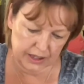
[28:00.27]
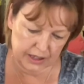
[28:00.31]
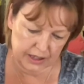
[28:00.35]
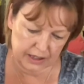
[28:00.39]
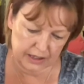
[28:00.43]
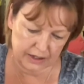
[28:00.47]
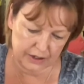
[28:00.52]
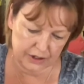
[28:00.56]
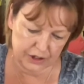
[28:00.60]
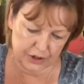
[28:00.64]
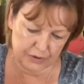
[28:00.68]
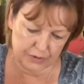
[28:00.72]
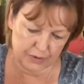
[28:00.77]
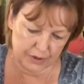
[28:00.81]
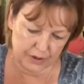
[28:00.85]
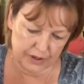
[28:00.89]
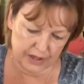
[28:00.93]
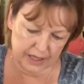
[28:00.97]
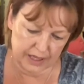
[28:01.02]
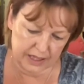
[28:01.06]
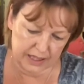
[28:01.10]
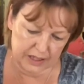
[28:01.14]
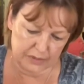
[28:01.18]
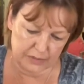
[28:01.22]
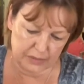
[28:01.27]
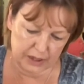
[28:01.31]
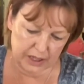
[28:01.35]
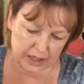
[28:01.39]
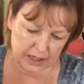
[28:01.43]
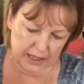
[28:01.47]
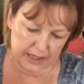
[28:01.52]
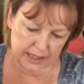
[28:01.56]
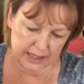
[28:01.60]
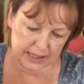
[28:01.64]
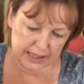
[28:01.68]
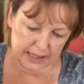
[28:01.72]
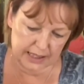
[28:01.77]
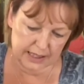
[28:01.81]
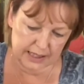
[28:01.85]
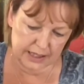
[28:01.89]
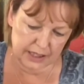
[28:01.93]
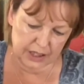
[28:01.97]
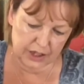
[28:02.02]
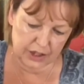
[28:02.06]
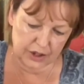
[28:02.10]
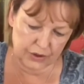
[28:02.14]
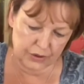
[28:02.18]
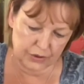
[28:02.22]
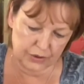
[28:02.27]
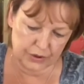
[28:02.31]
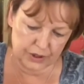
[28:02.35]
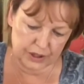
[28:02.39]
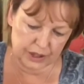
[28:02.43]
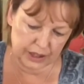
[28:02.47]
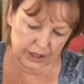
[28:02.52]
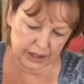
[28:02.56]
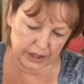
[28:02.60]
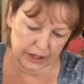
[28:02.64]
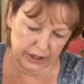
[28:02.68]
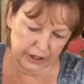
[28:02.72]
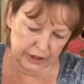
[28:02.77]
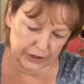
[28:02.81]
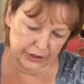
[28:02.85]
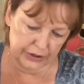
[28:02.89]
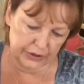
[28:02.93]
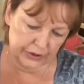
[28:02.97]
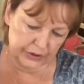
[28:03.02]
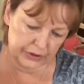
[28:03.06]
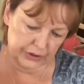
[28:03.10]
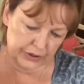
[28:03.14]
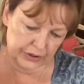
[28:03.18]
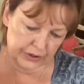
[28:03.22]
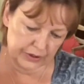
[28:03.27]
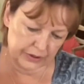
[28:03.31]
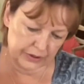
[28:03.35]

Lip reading: because you want that to be nicely secured and glued,